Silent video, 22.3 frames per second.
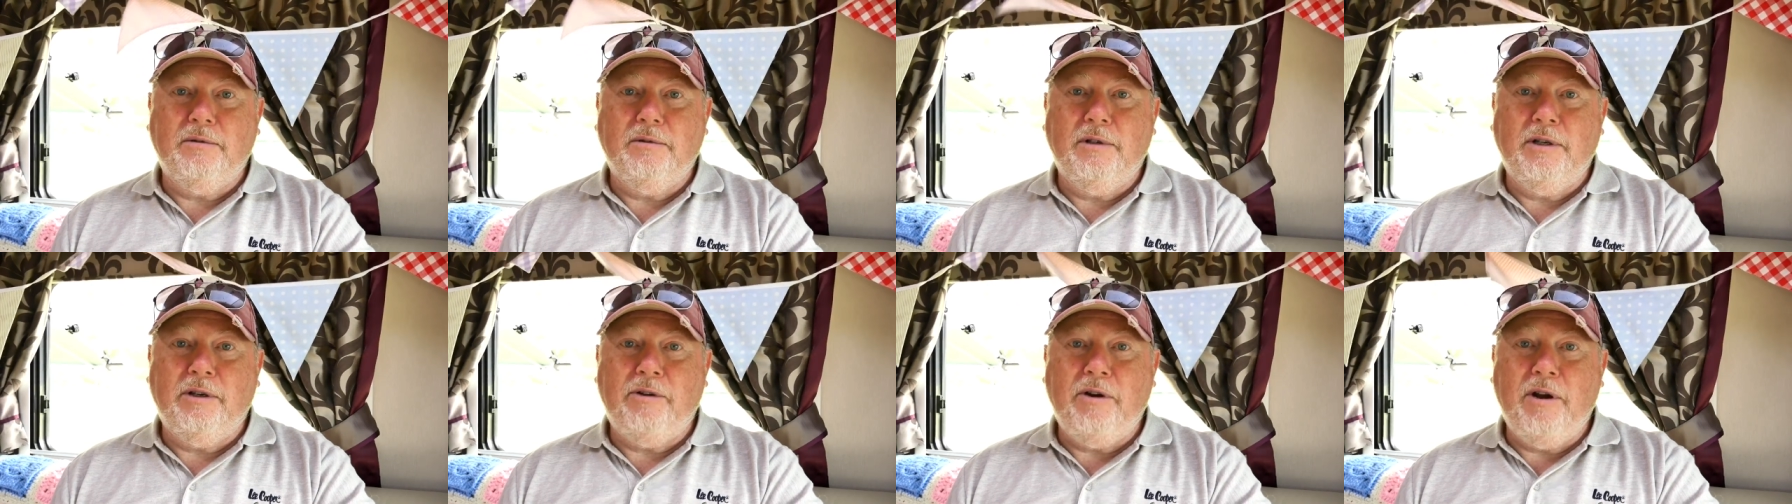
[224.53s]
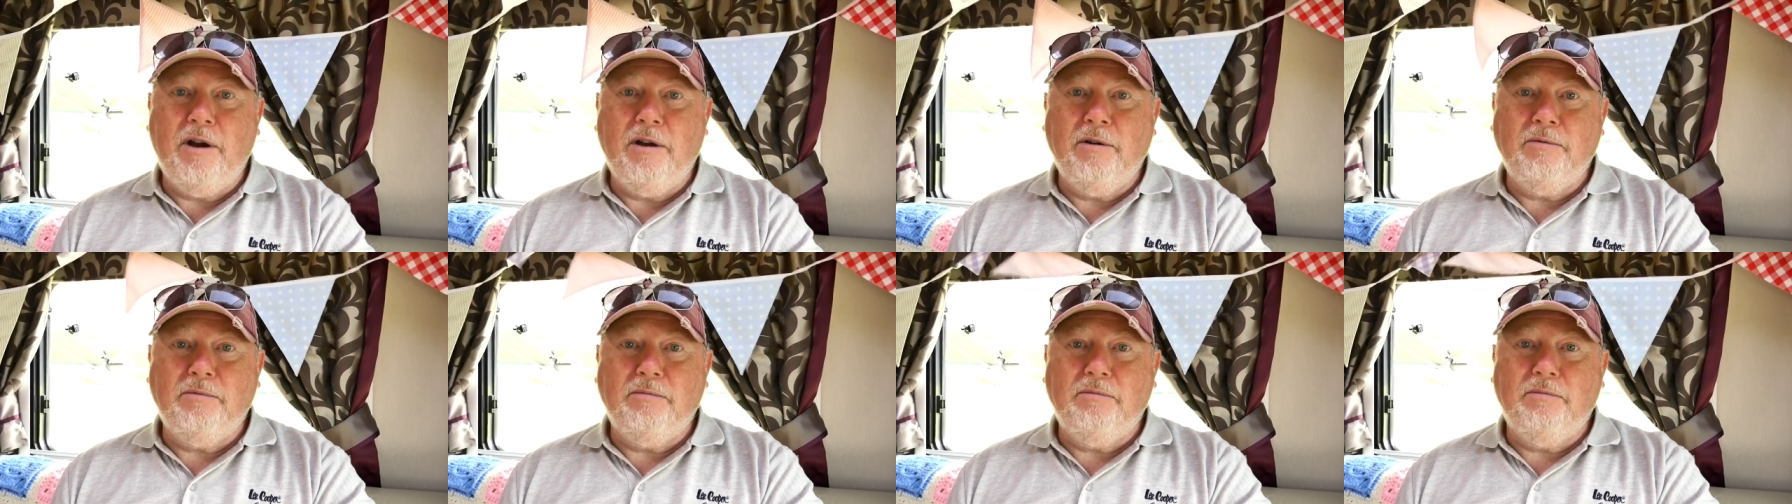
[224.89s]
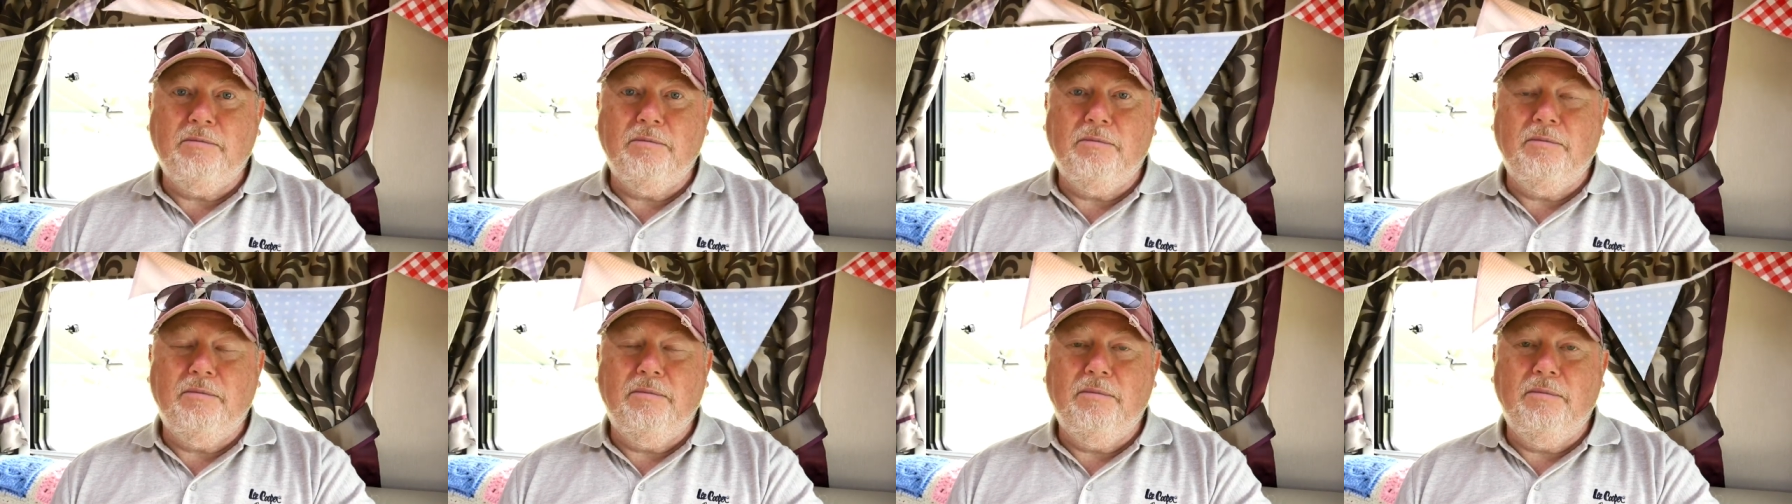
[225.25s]
there aren't
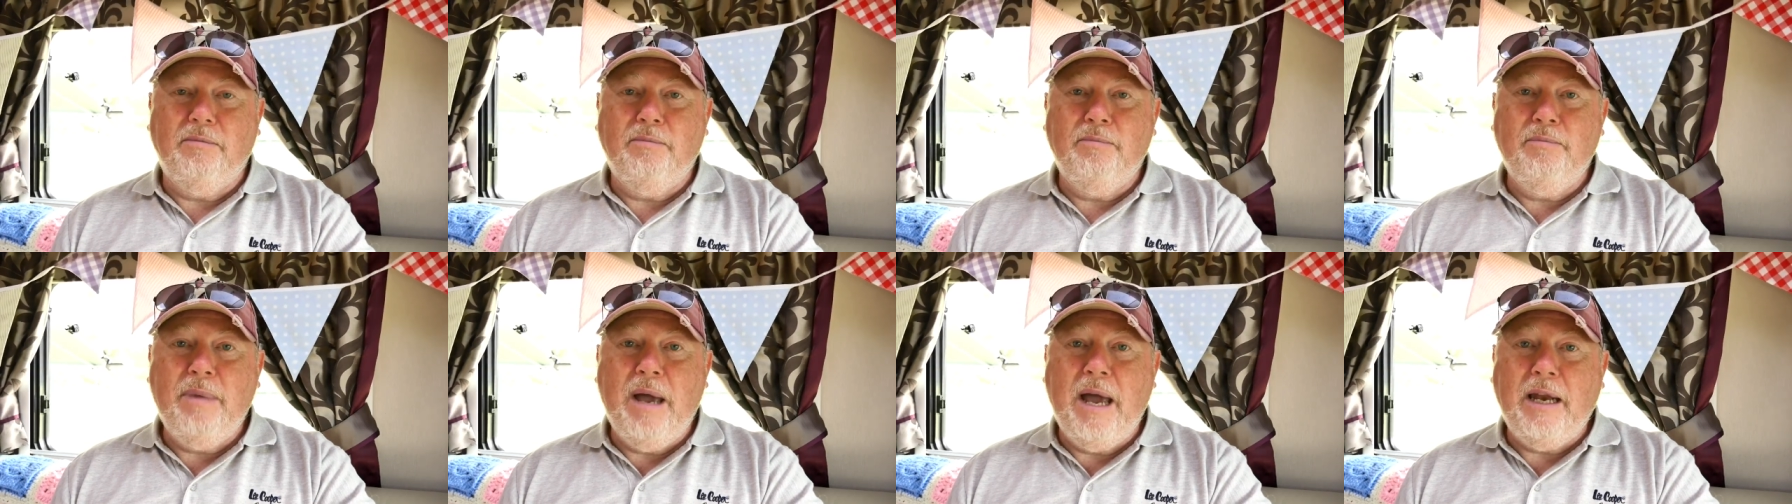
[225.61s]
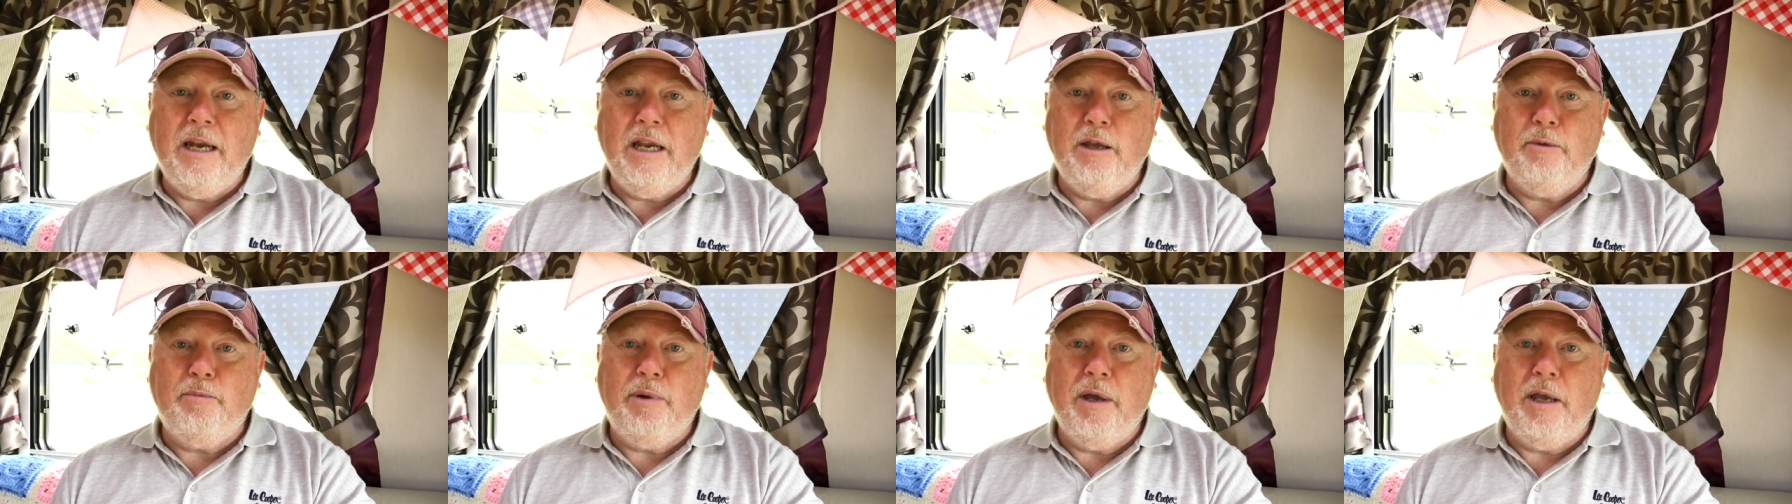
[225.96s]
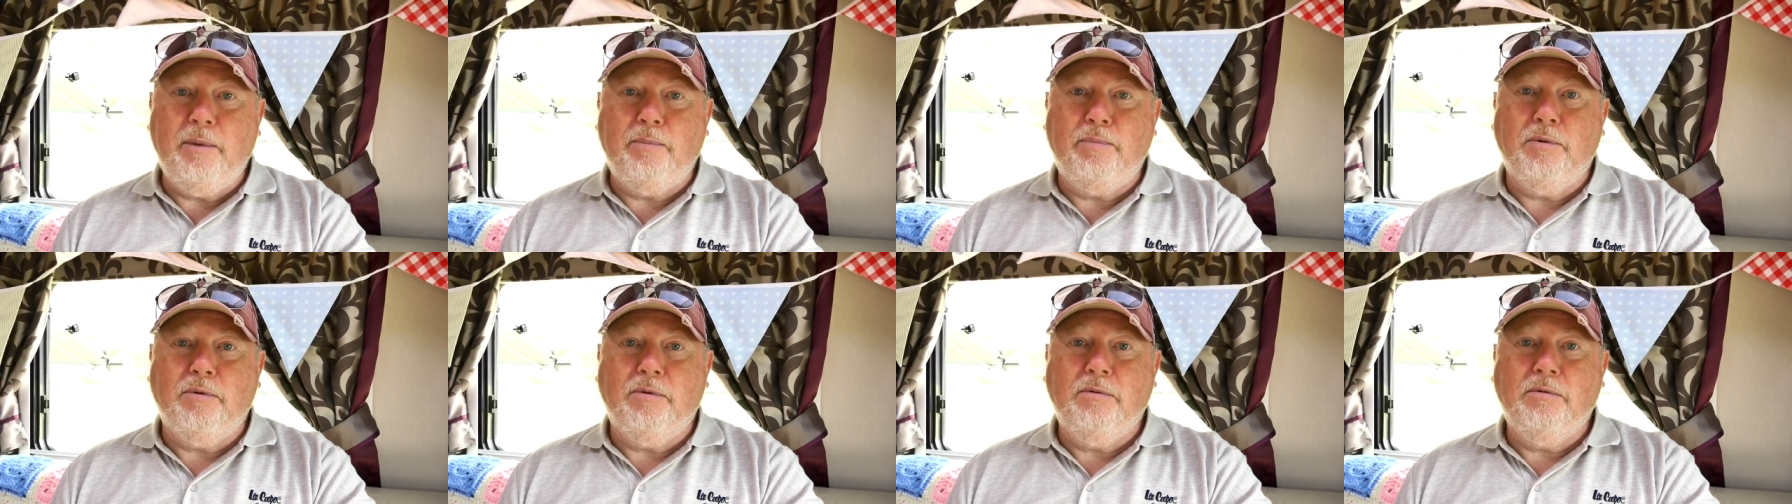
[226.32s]
many
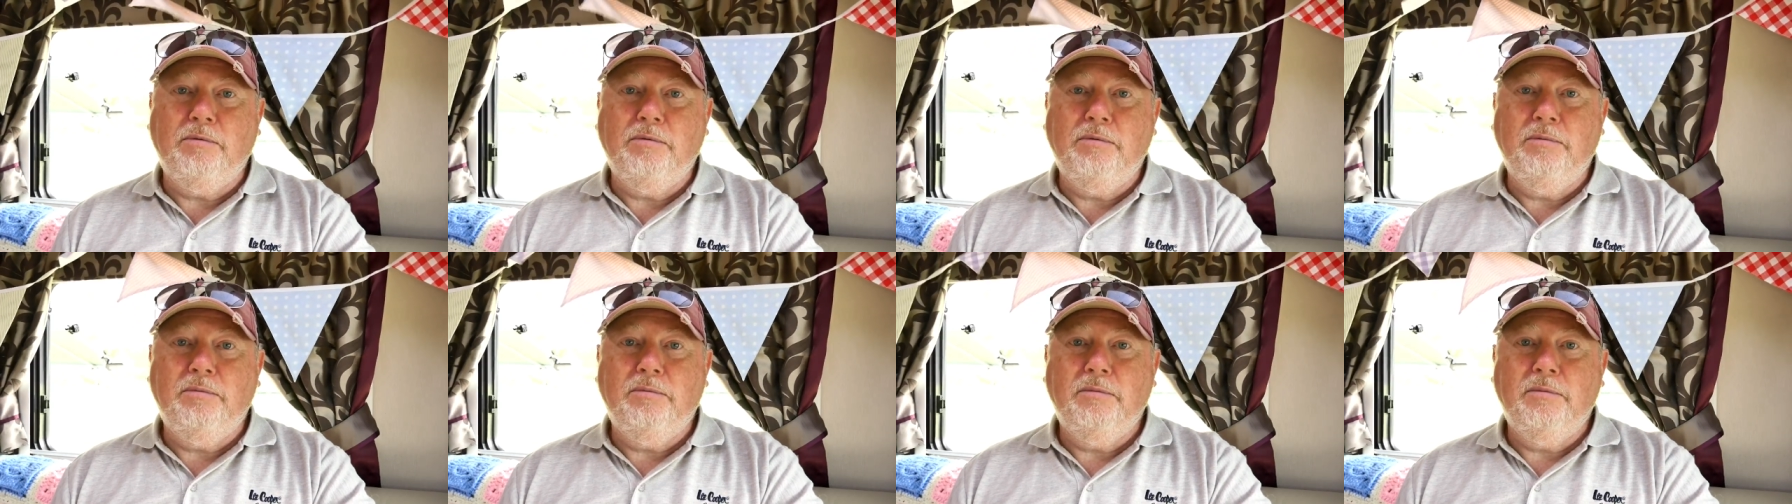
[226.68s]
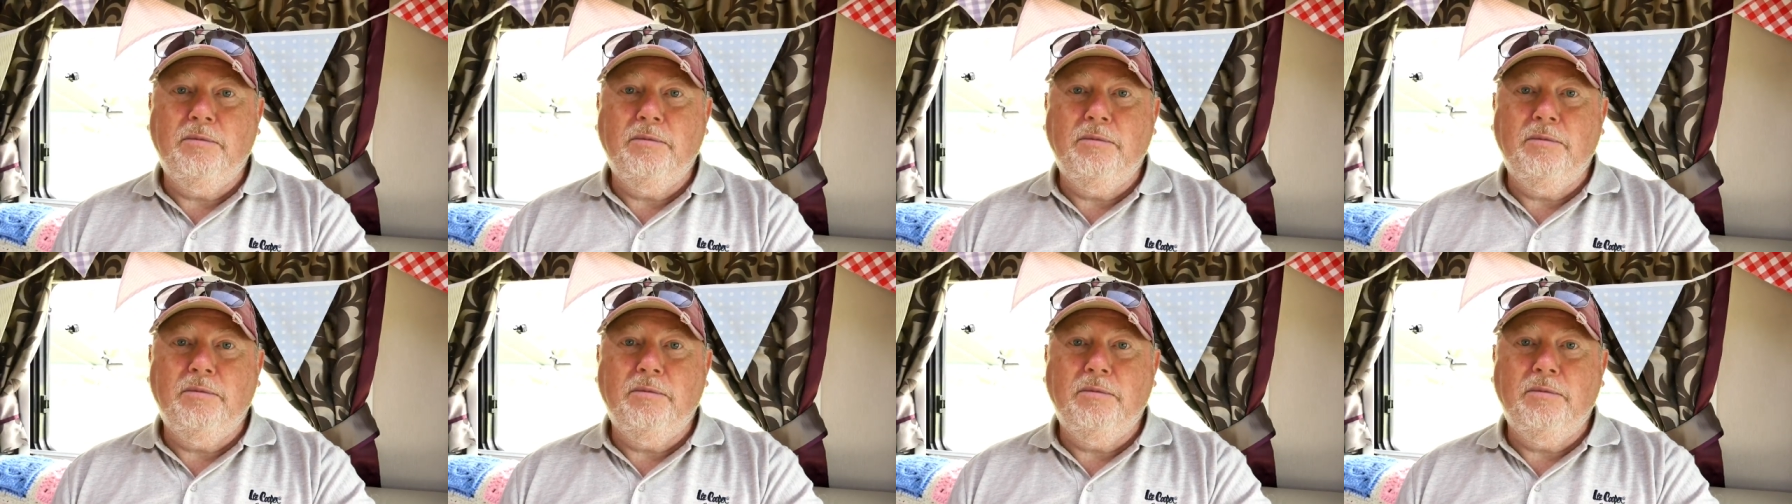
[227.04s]
people